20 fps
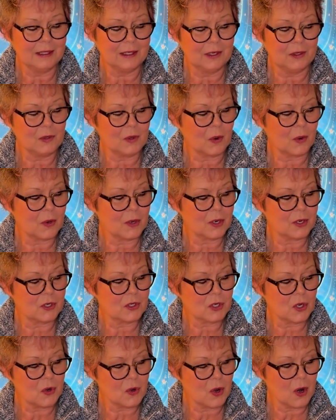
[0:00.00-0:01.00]
in order
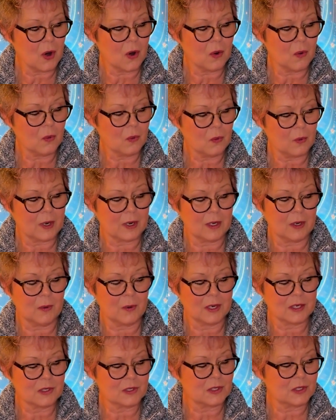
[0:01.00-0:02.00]
to know where you
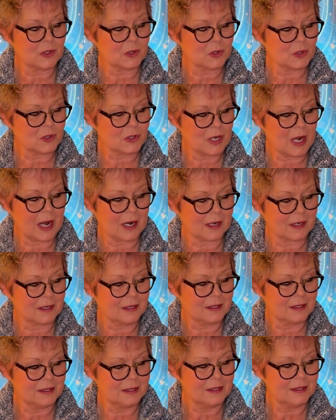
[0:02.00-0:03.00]
are still stuck
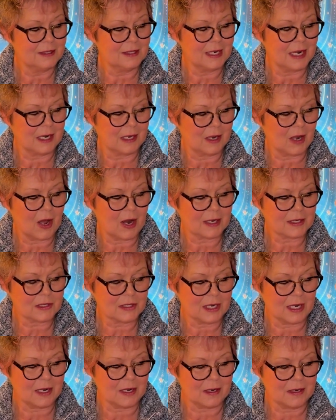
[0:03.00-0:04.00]
and locked
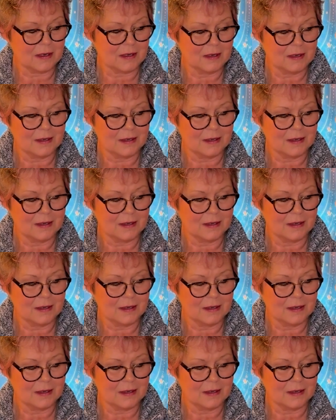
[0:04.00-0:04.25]
in.